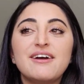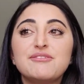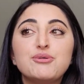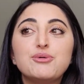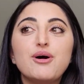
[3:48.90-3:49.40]

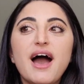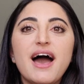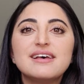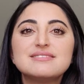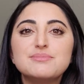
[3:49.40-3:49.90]
who
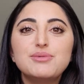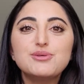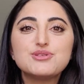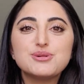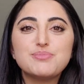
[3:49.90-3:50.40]
has the
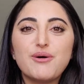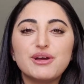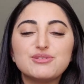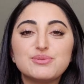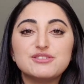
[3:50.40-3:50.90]
mutual
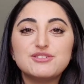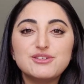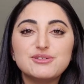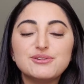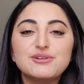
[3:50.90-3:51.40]
points with
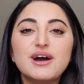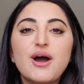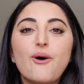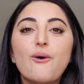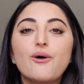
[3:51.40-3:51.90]
you,
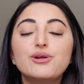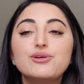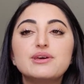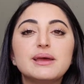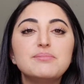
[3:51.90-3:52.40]
or you
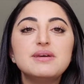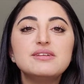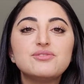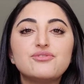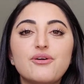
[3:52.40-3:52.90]
can meet
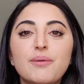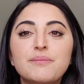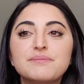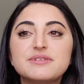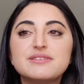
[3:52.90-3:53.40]

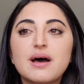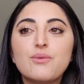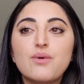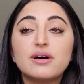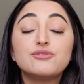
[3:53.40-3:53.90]
from
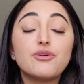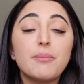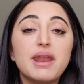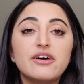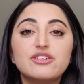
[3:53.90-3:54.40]
someone from
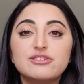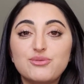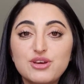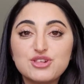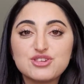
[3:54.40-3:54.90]
another
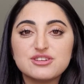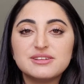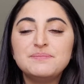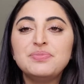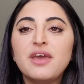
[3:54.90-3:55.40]

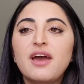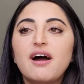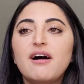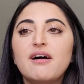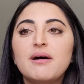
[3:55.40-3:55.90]
division.
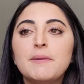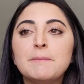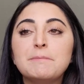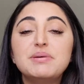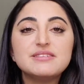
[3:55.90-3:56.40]

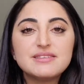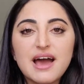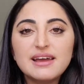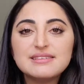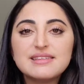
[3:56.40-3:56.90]

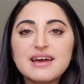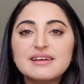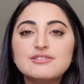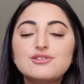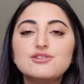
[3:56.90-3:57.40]
Besides
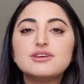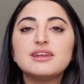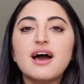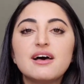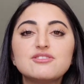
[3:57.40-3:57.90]
that, you can
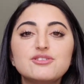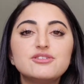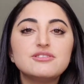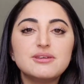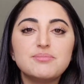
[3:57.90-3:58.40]
ask your
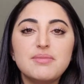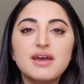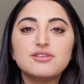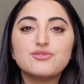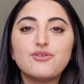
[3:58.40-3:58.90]

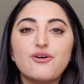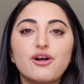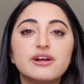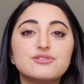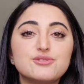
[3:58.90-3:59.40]
teammates
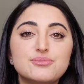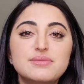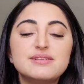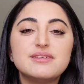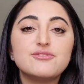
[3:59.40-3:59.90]
for Zoom
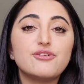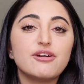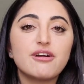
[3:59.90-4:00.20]
meeting for a